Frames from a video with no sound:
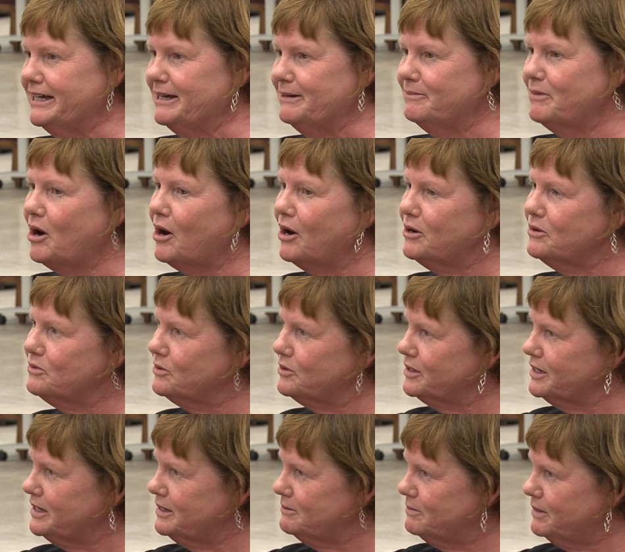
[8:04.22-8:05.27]
um,
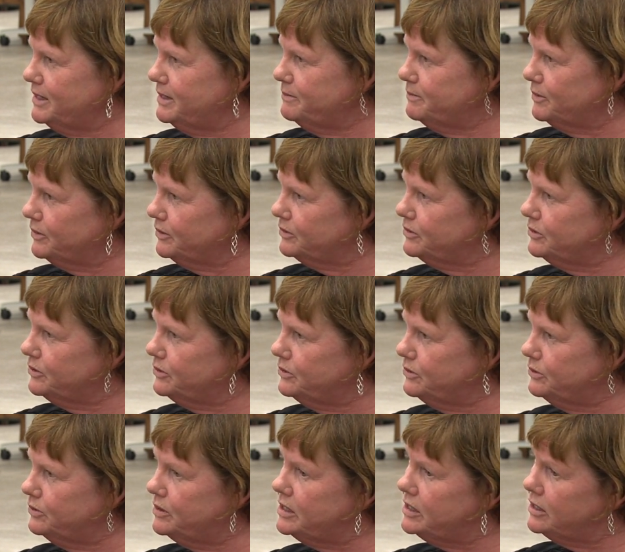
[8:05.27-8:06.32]
hardworking people
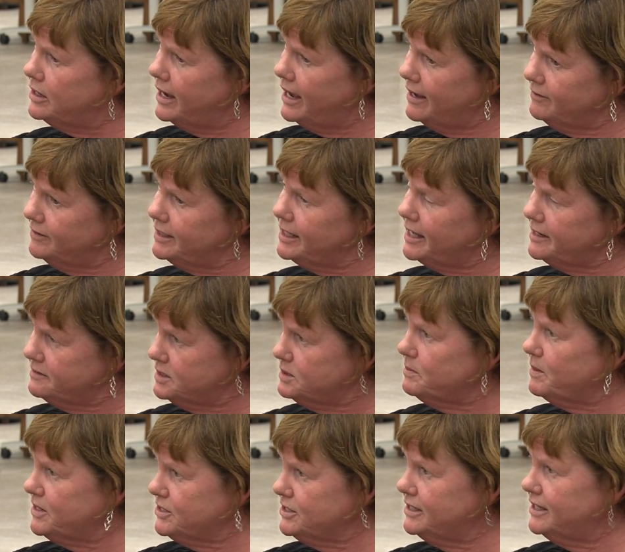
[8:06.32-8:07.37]
who have a lot of
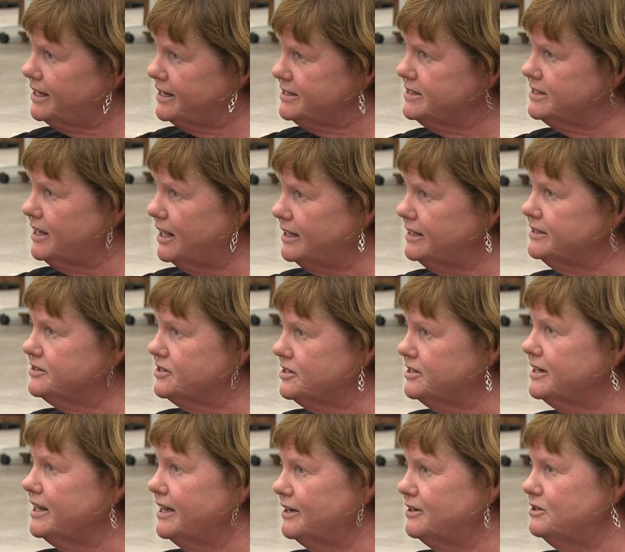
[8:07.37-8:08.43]
specialized knowledge
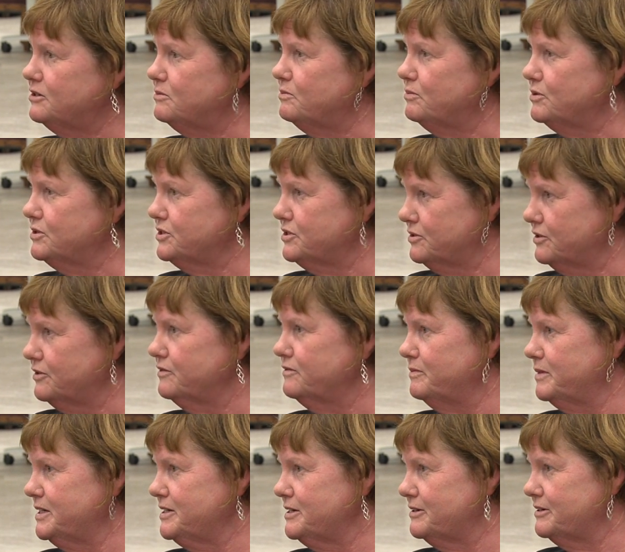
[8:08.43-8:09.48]
in how you preserve
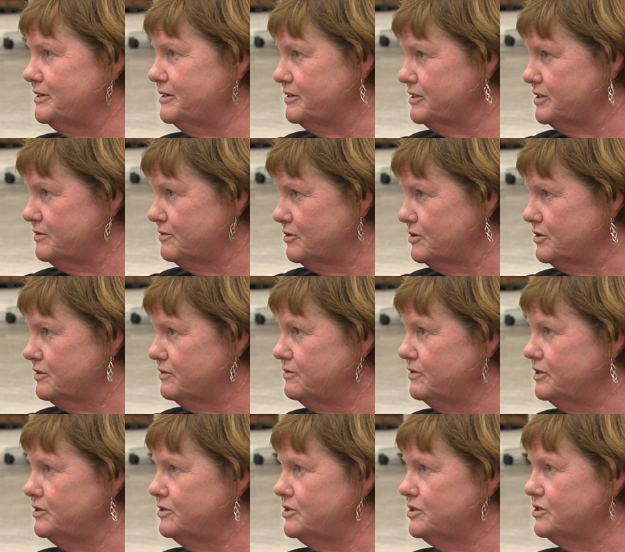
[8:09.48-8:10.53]
materials for the
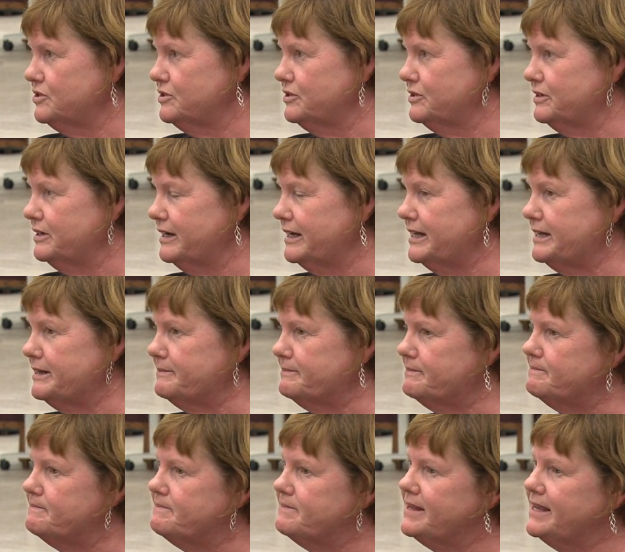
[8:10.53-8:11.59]
future. Um,
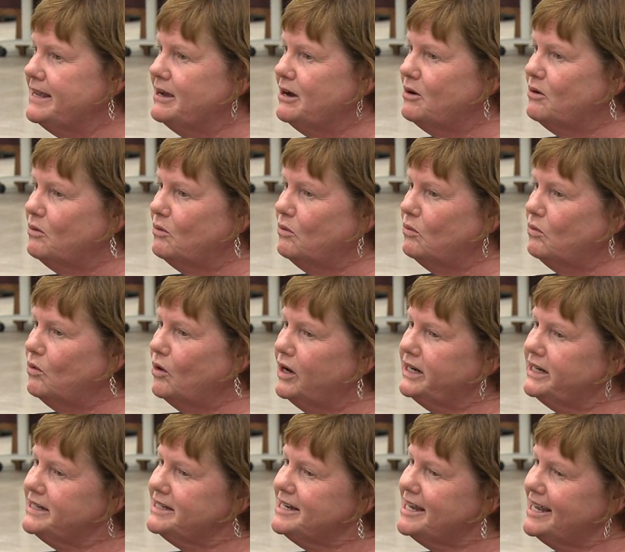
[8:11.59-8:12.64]
what
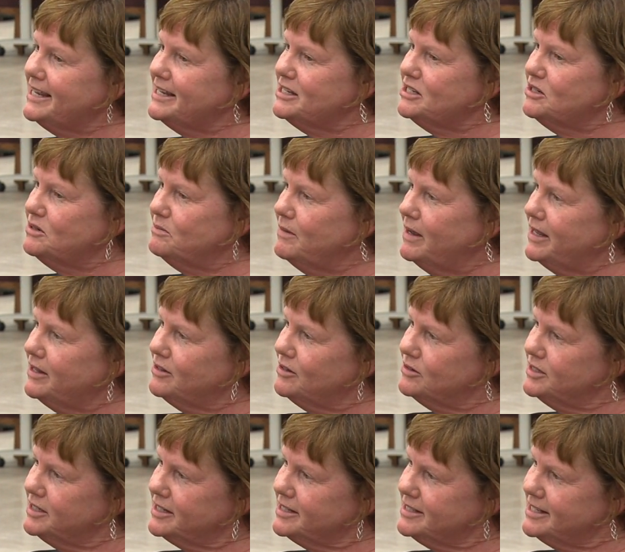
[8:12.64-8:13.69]
it takes to make
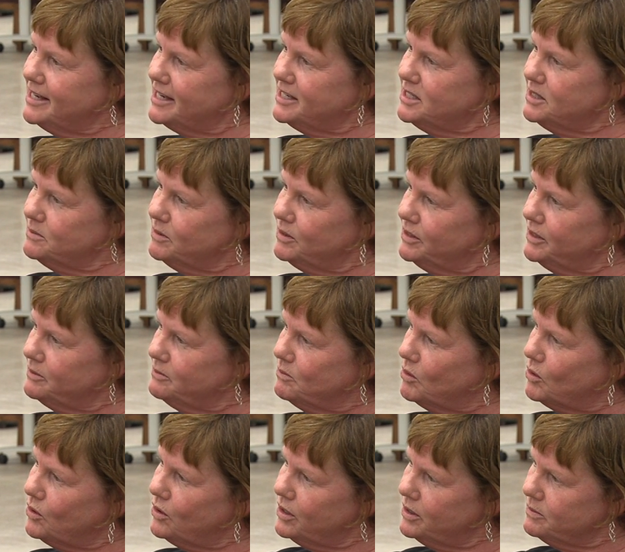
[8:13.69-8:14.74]
those accessible and
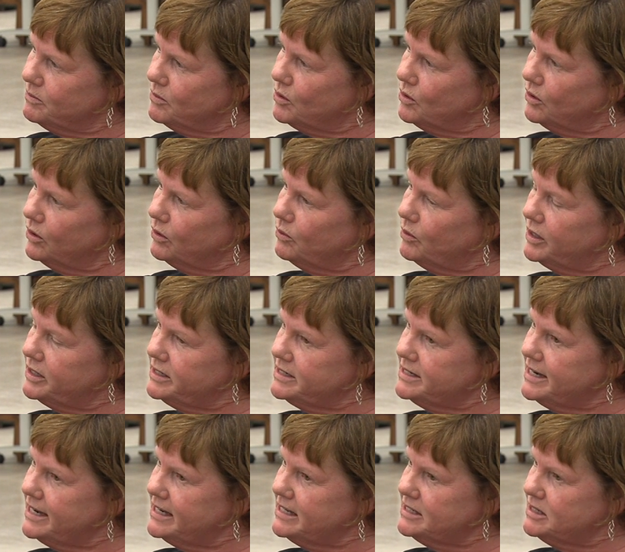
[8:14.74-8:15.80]
more and more what it
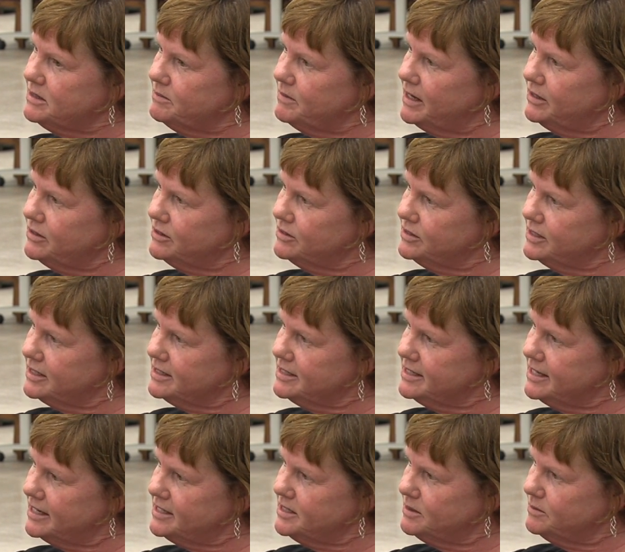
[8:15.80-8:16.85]
takes to make those
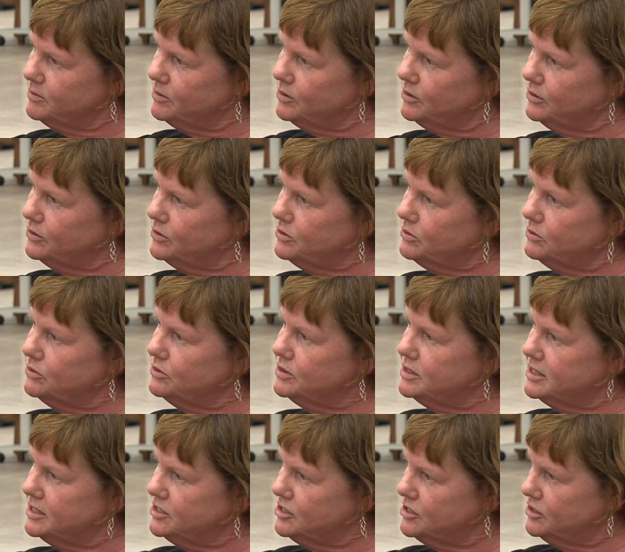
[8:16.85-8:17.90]
accessible through
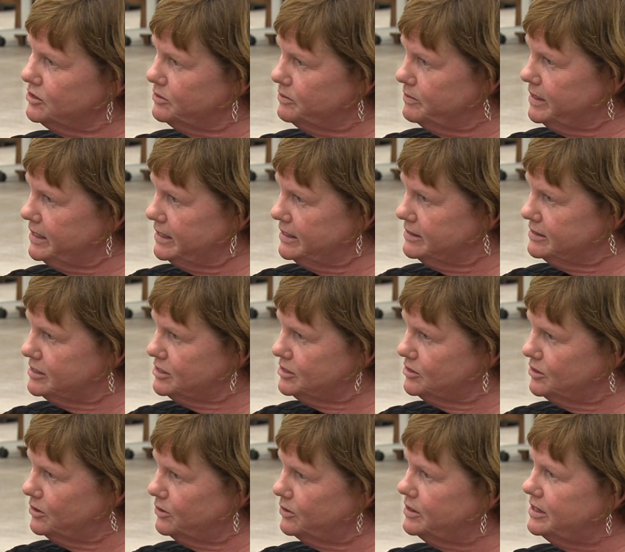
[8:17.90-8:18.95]
digital means.
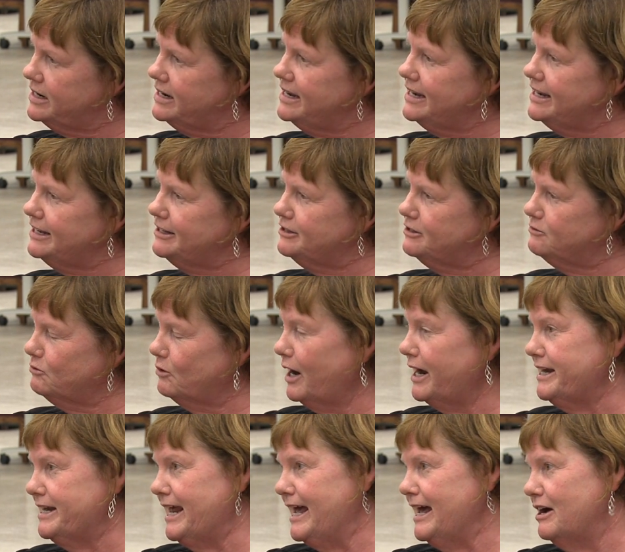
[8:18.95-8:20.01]
So in
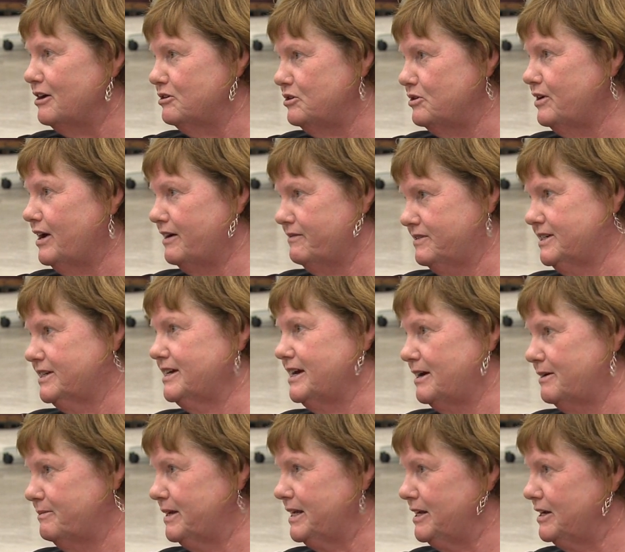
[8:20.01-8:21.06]
right now you have to
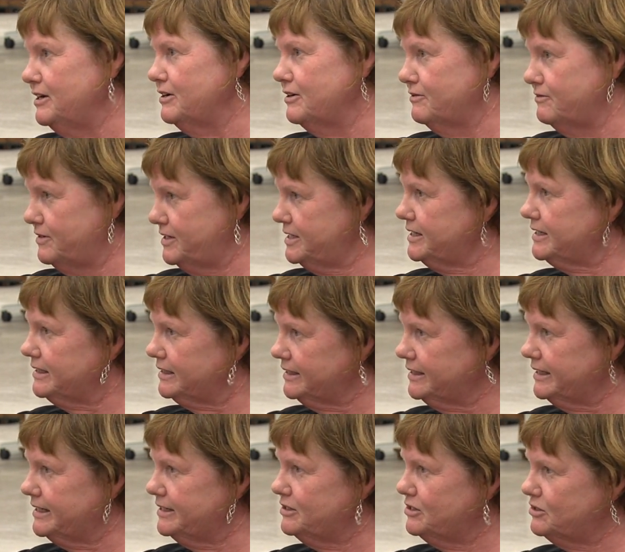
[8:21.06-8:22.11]
come here
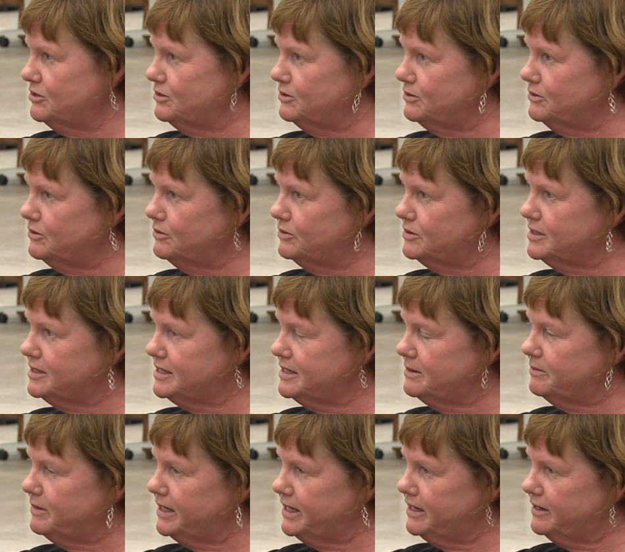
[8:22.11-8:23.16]
physically to see
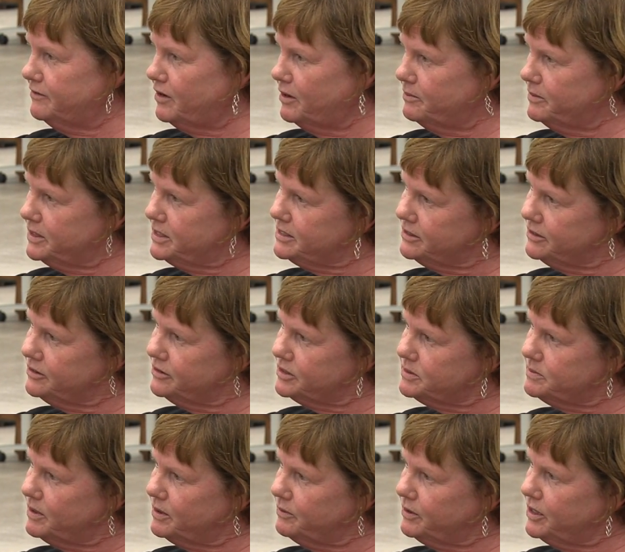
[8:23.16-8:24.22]
many of our materials,
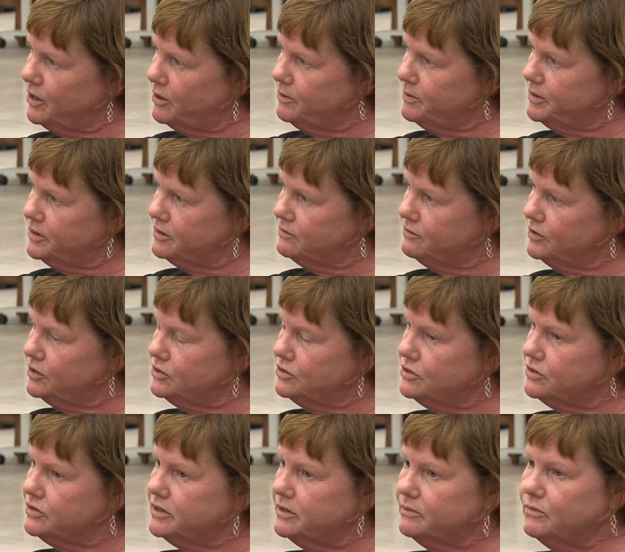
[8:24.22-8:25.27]
but we hope in the
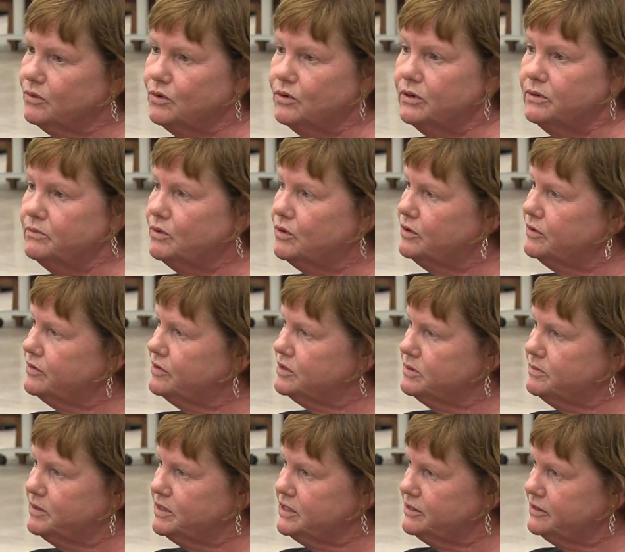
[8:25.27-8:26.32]
future that more and more of
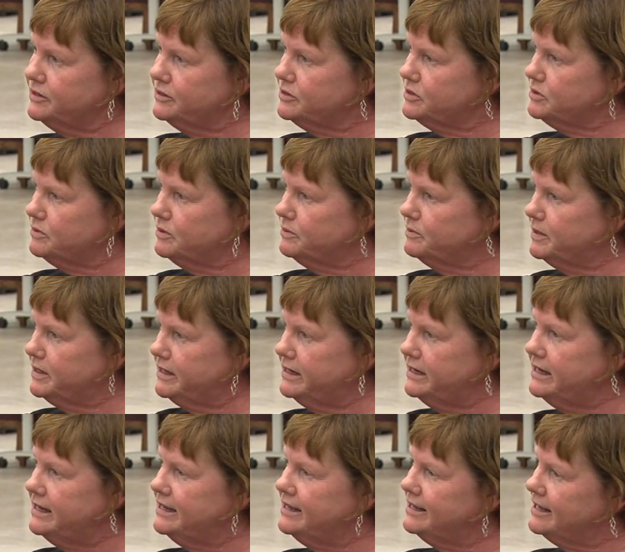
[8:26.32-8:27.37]
those materials will be
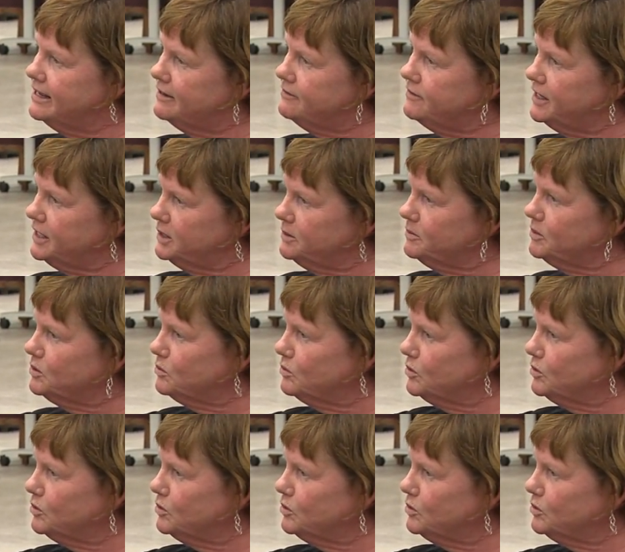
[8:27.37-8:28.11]
available